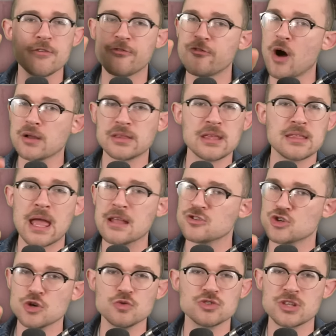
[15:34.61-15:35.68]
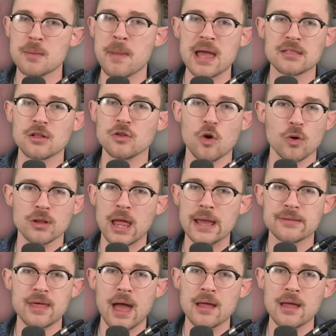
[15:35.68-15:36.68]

fuck did they choose to make the lore like that?